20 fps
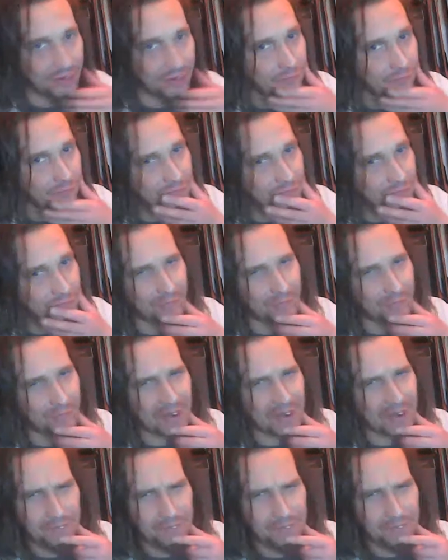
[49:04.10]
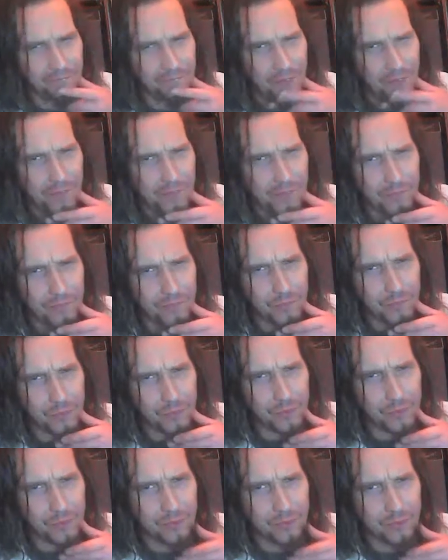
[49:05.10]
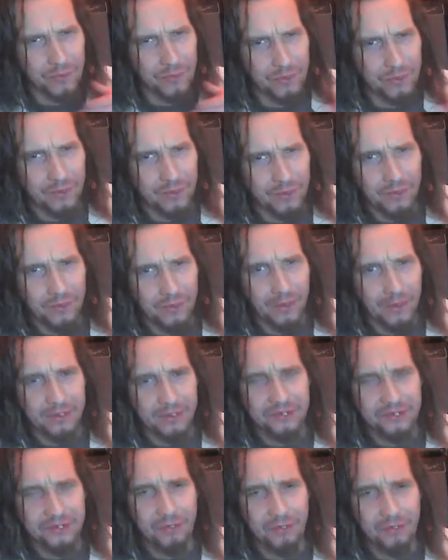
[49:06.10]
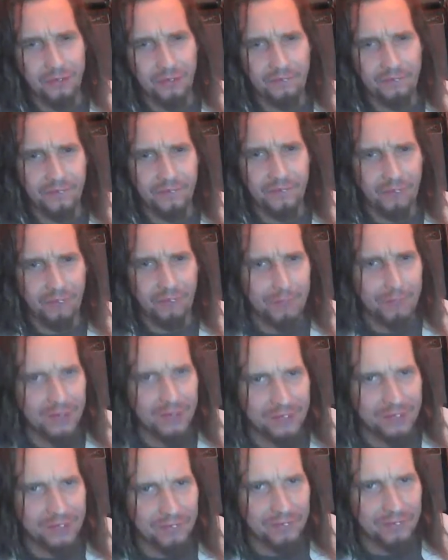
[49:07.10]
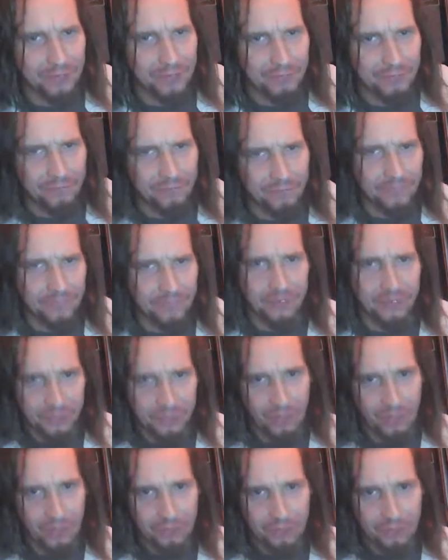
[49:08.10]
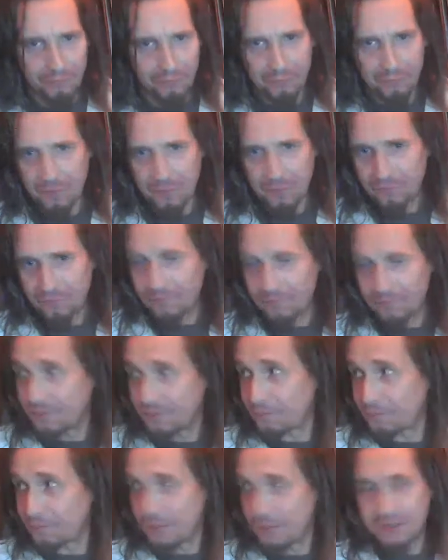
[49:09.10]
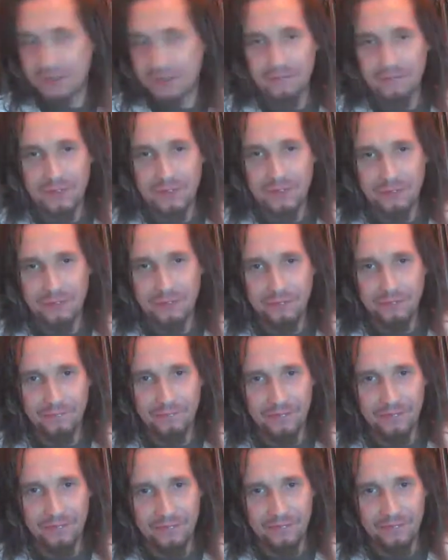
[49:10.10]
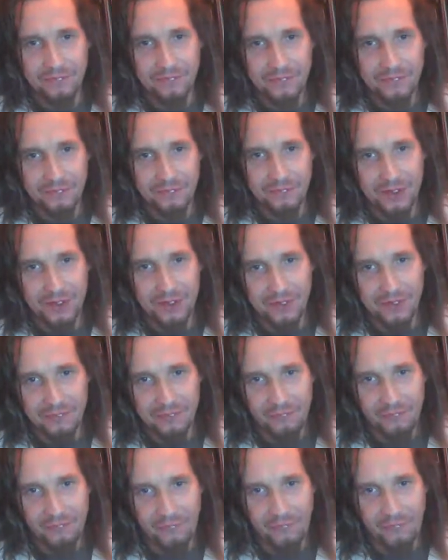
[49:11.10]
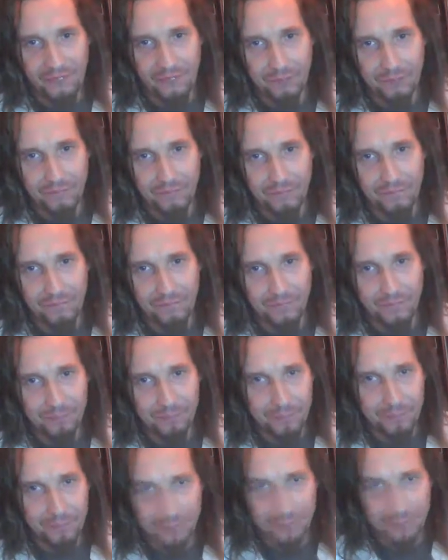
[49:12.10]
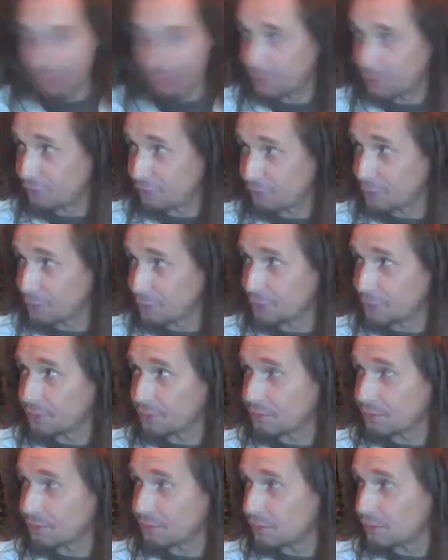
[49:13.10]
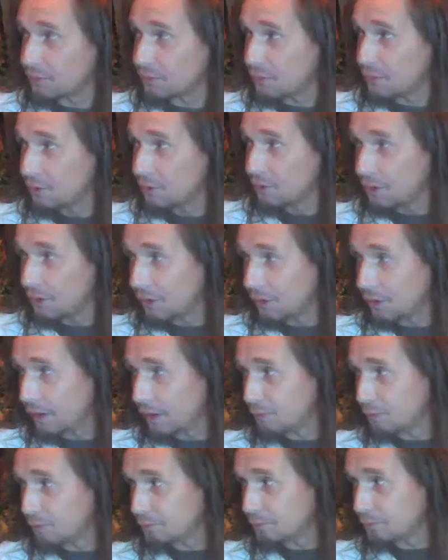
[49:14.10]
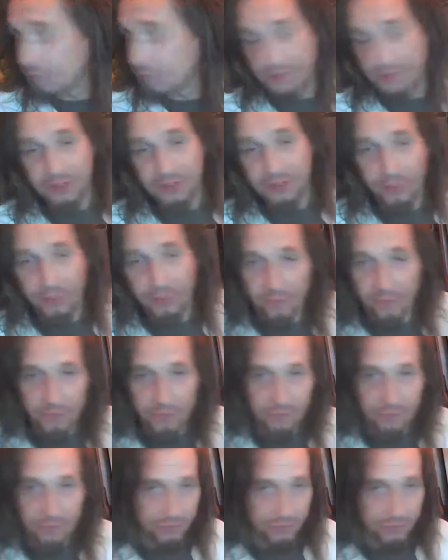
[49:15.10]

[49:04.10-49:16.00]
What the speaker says: was up to like 85 on the wall. And so I figure I paid 70 quid for it's 100 quid for both, and I paid 70 quid for the Strat and 30 quid for the Manuel Remundu. I didn't know that it was